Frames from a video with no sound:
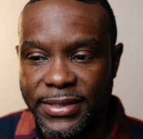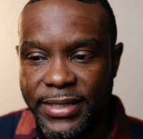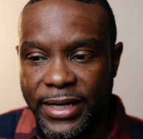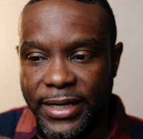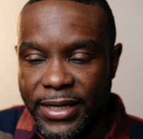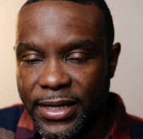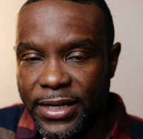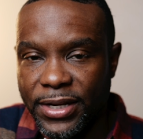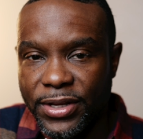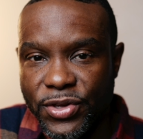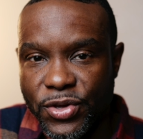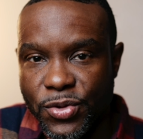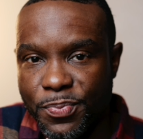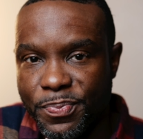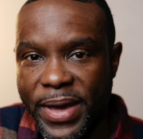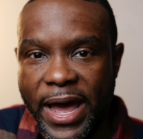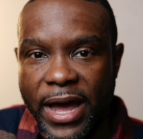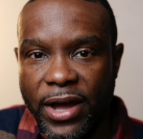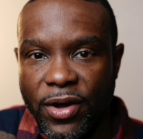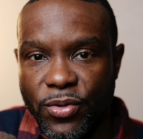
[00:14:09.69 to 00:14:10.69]
like getting you
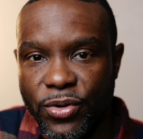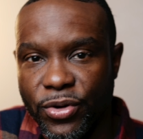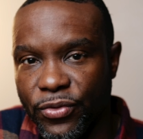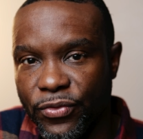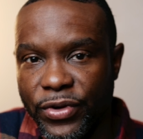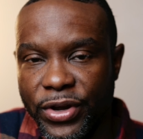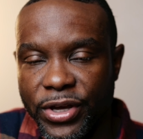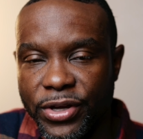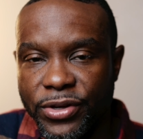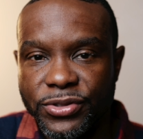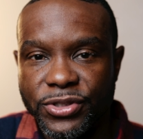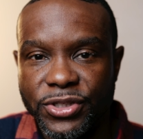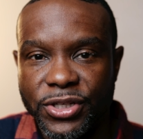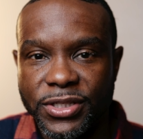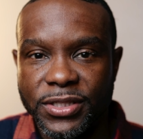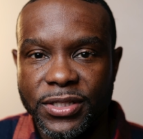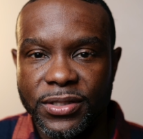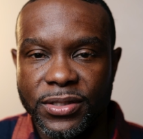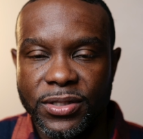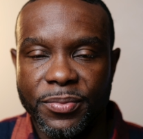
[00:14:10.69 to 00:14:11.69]
back on the rails
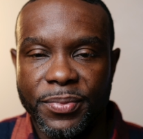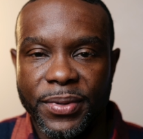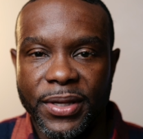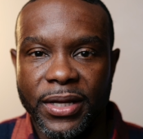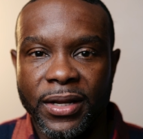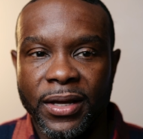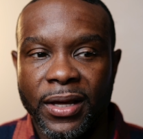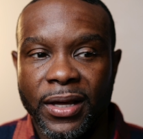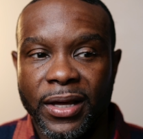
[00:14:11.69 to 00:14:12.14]
just a little bit,